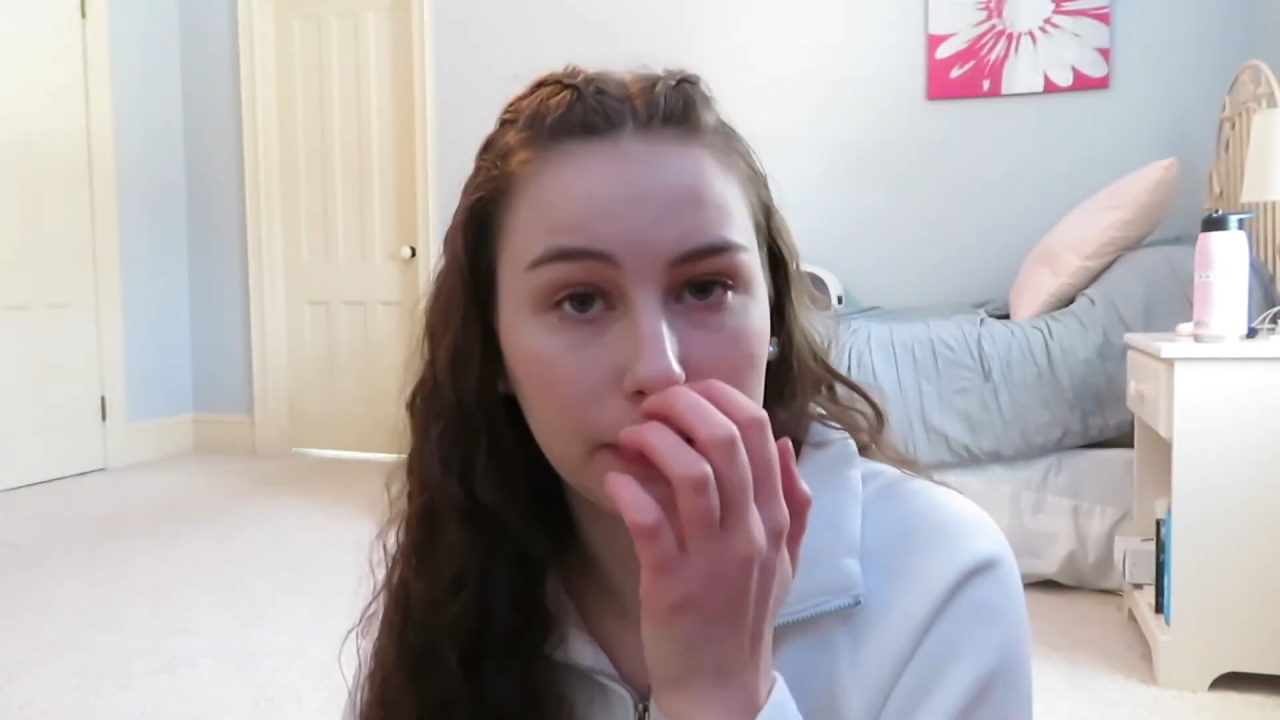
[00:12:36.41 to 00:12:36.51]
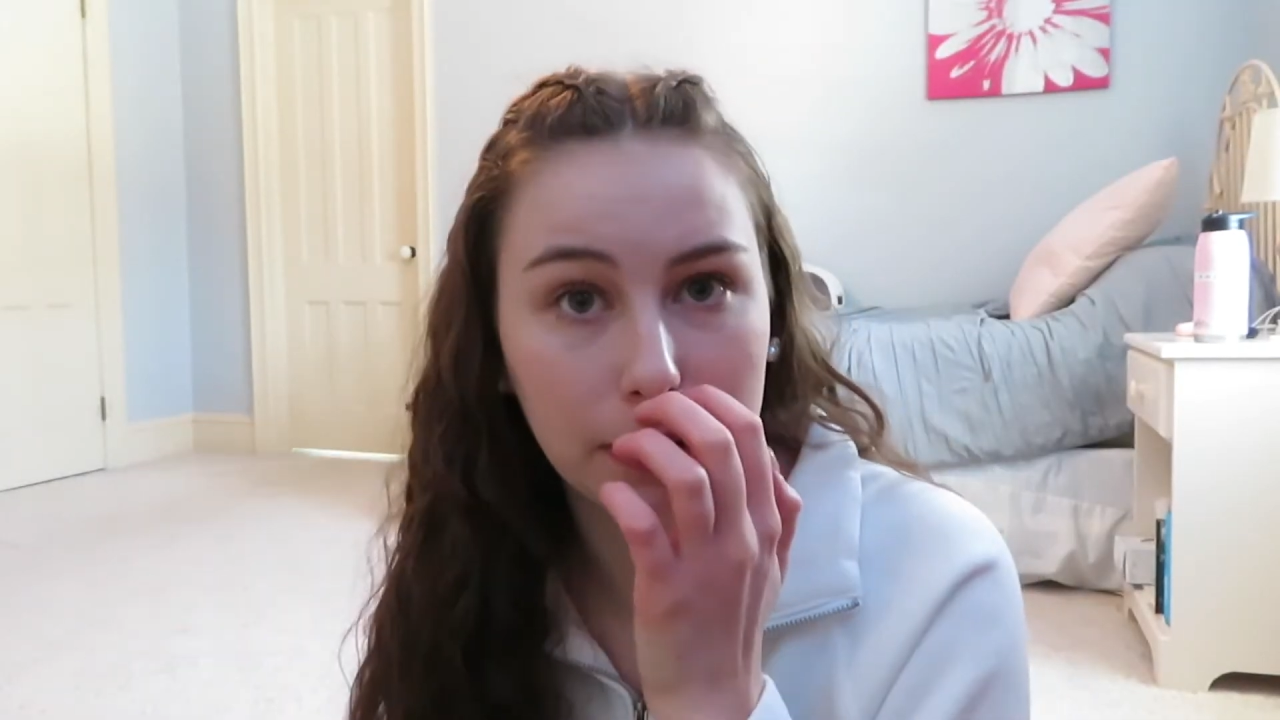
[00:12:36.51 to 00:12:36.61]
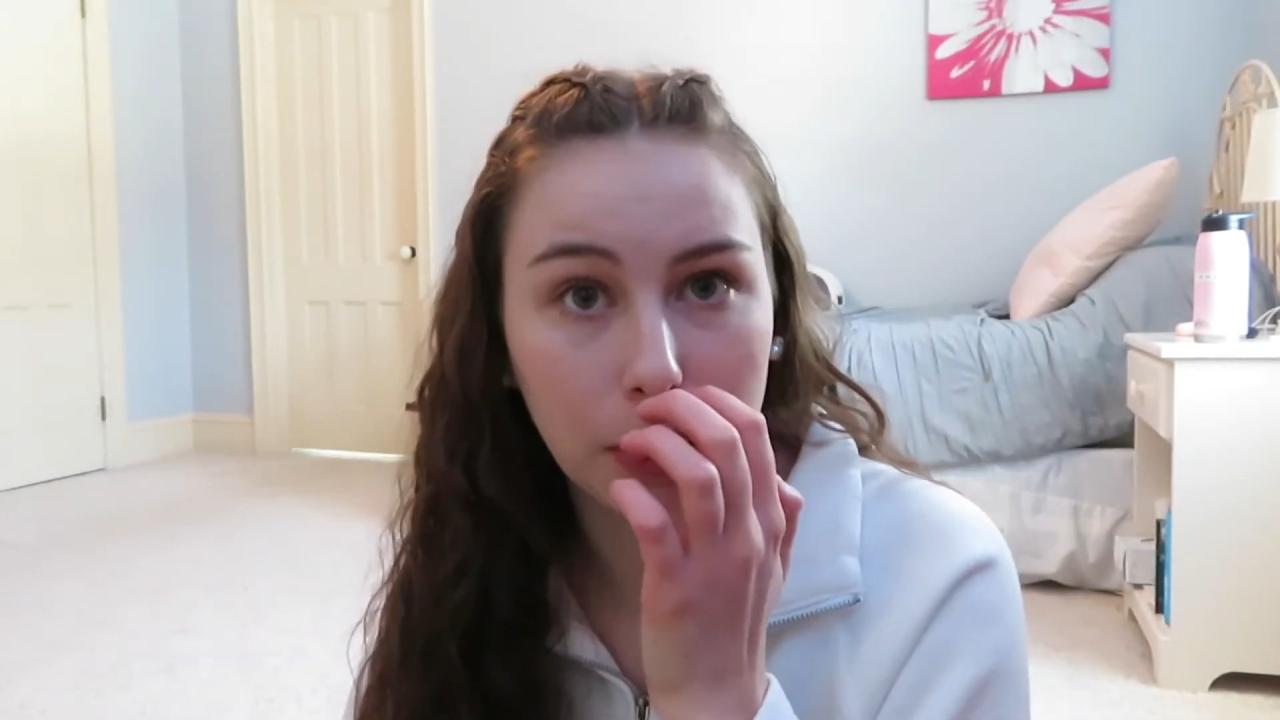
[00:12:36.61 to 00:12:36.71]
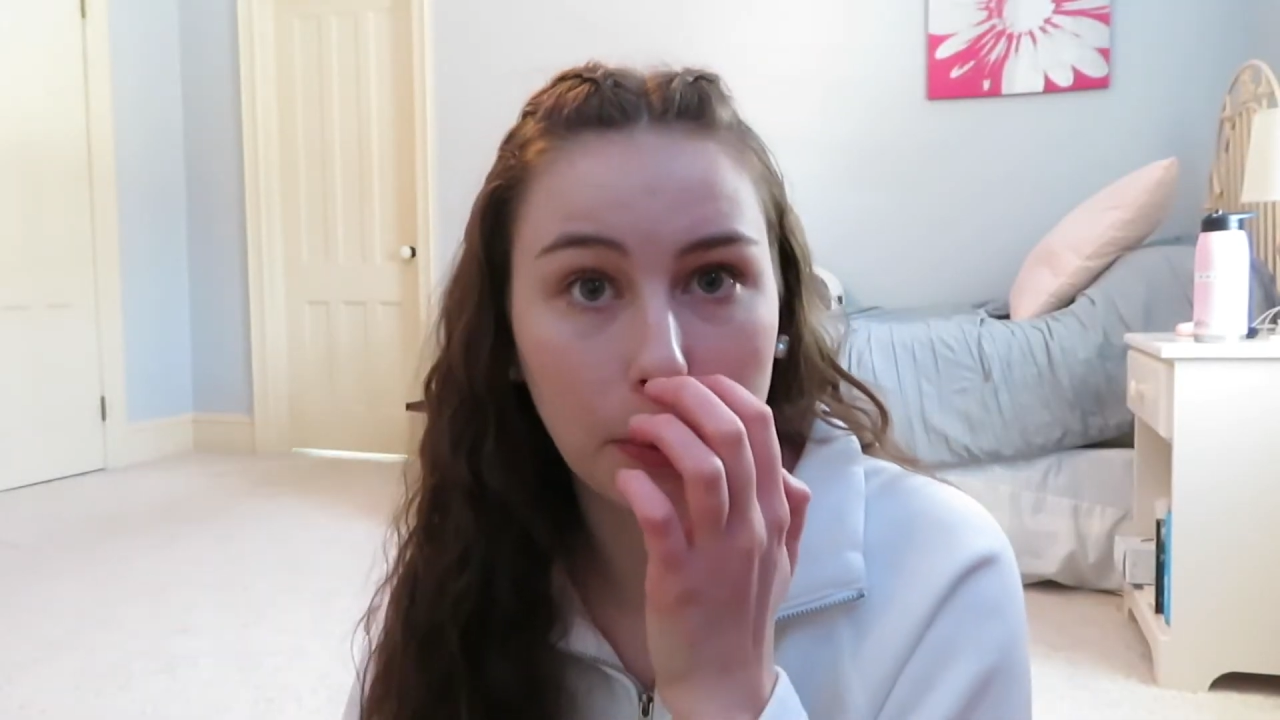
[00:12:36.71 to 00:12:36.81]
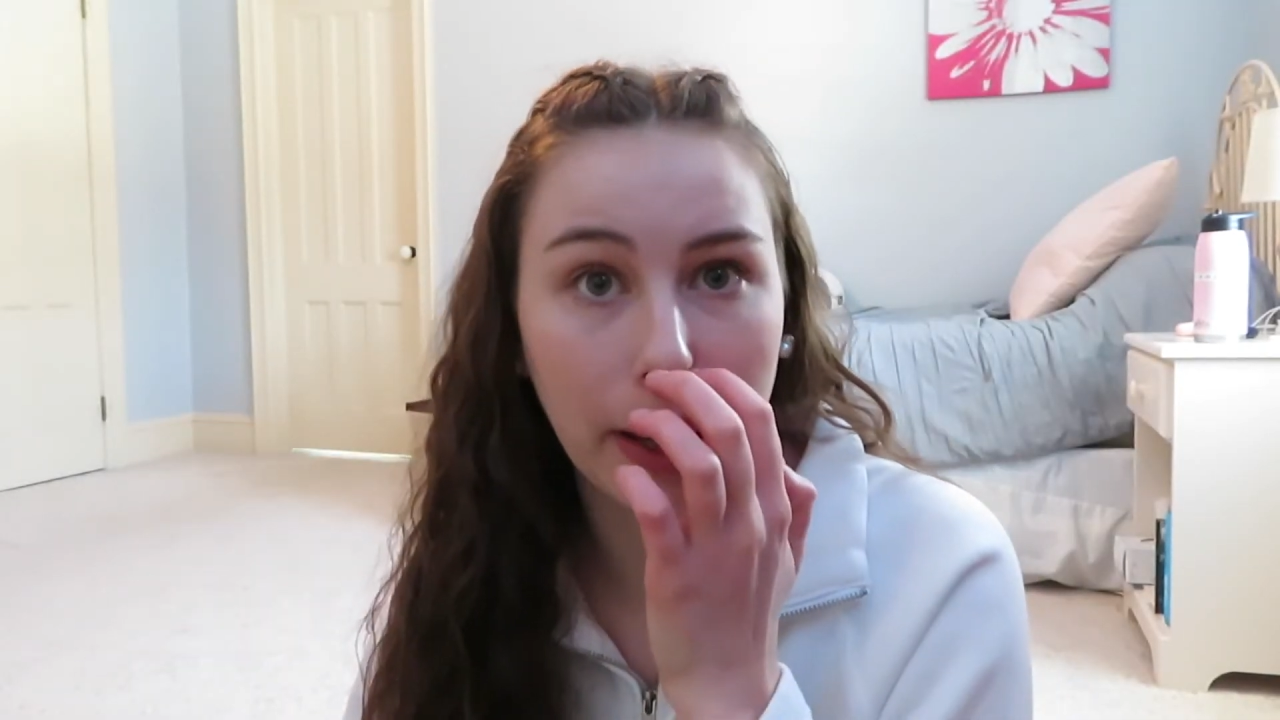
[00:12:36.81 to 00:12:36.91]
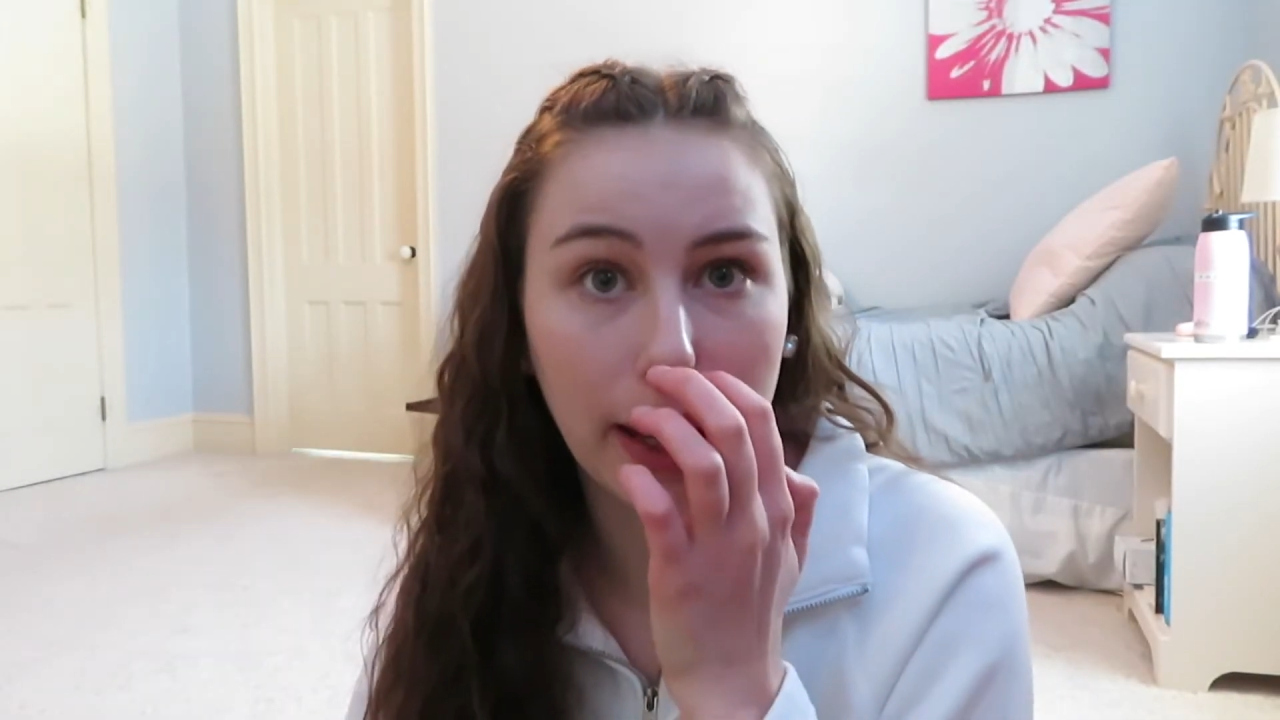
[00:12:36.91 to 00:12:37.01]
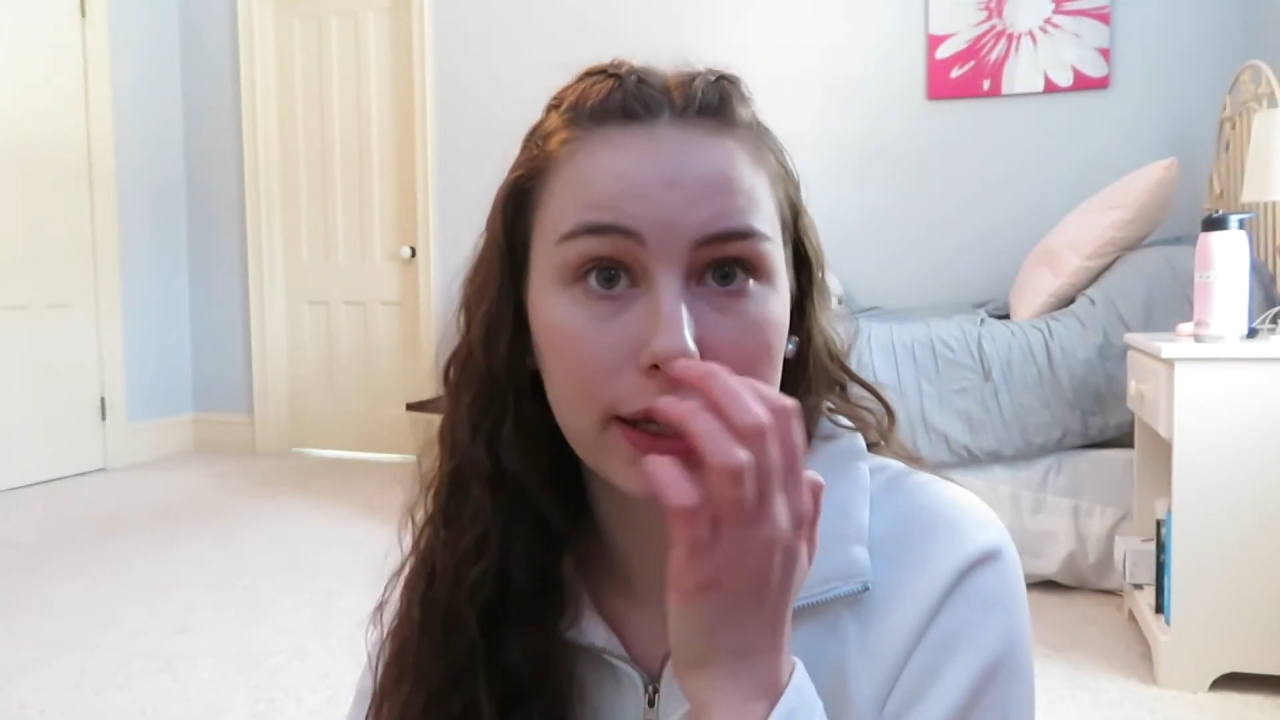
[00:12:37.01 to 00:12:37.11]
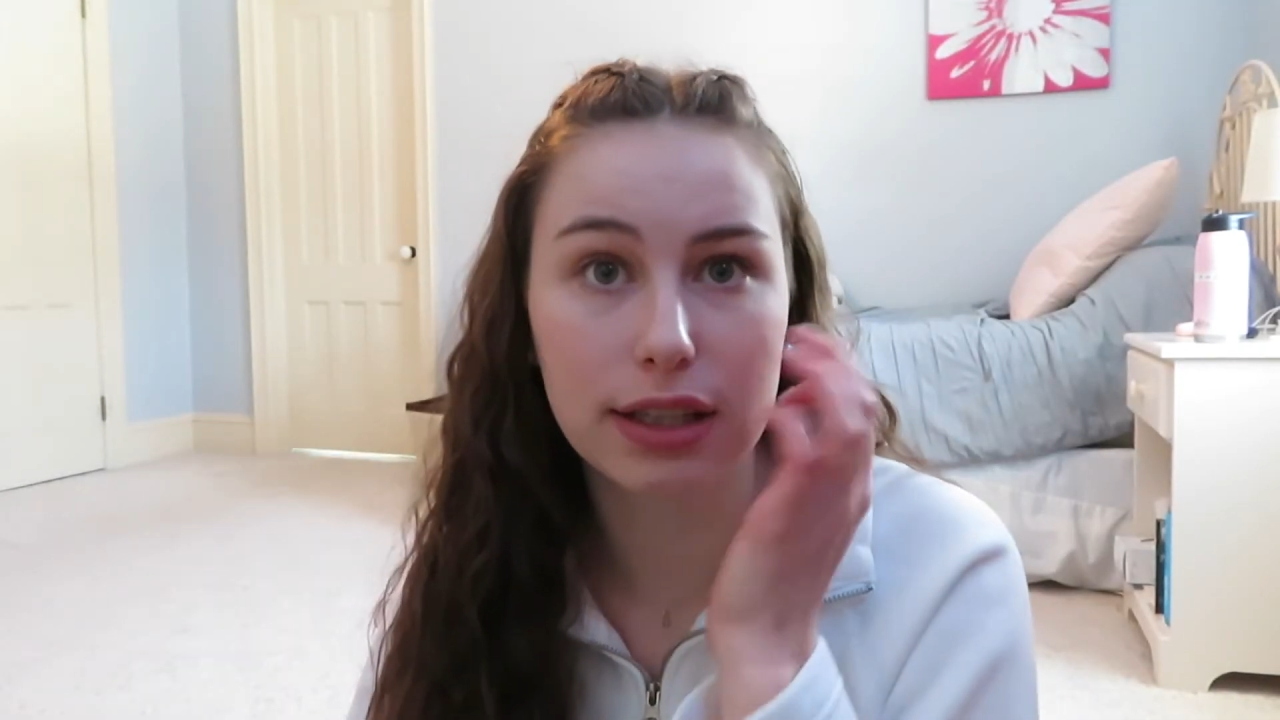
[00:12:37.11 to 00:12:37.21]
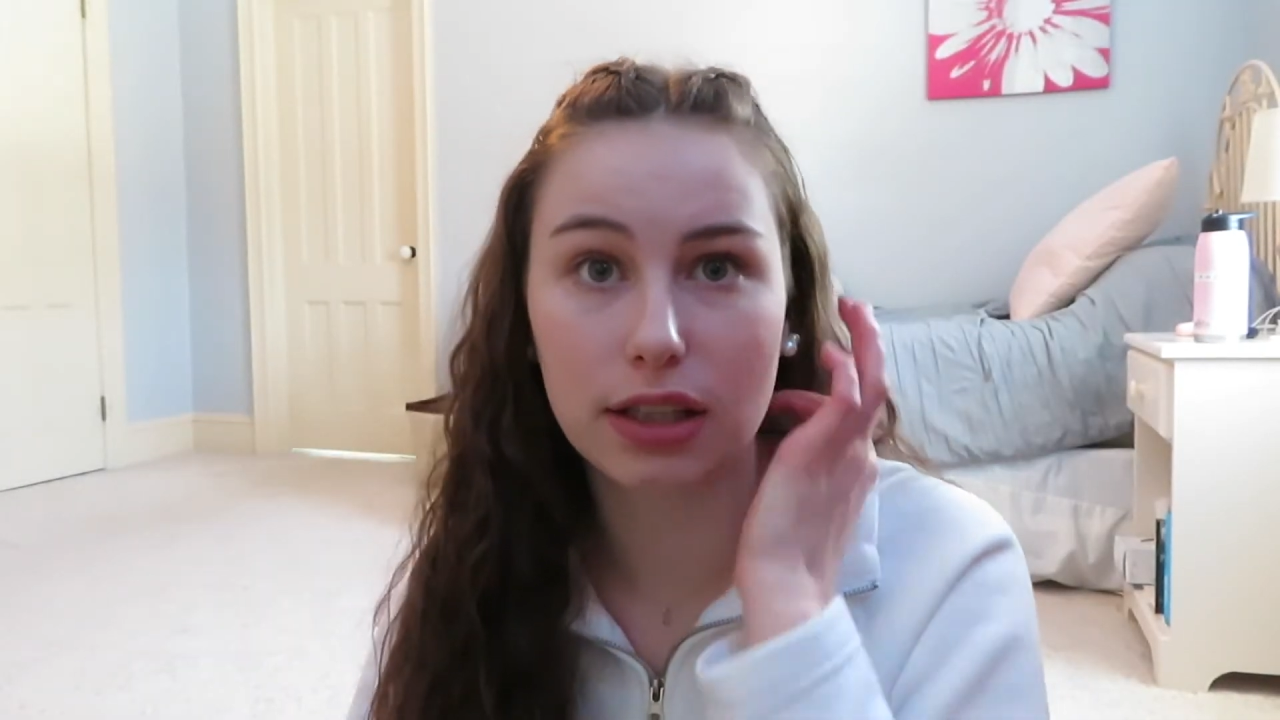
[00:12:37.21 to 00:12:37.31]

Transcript: little bit